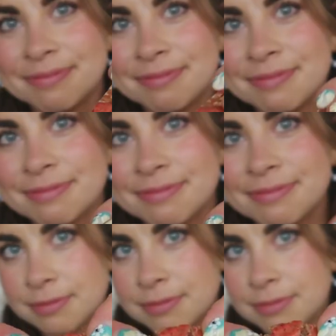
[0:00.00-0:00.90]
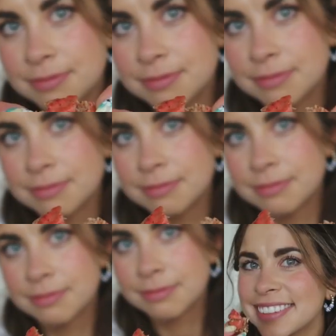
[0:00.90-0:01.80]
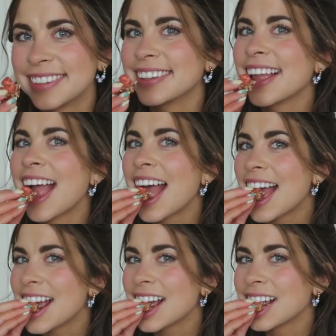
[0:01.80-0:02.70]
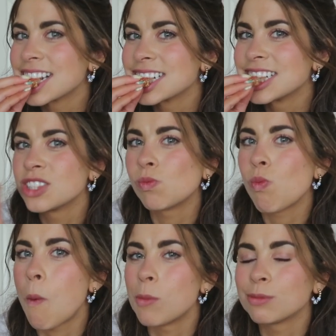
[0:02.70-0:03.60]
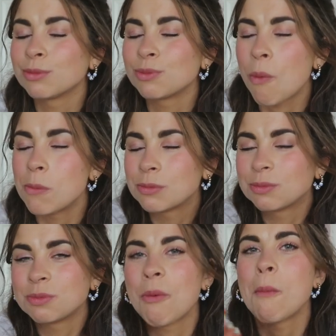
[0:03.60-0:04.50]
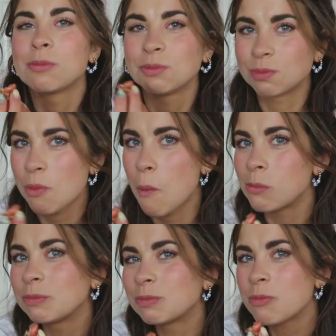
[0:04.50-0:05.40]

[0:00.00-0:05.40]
just kind of like not necessarily a fridge or pantry clean out, but this is a meal prep thing that I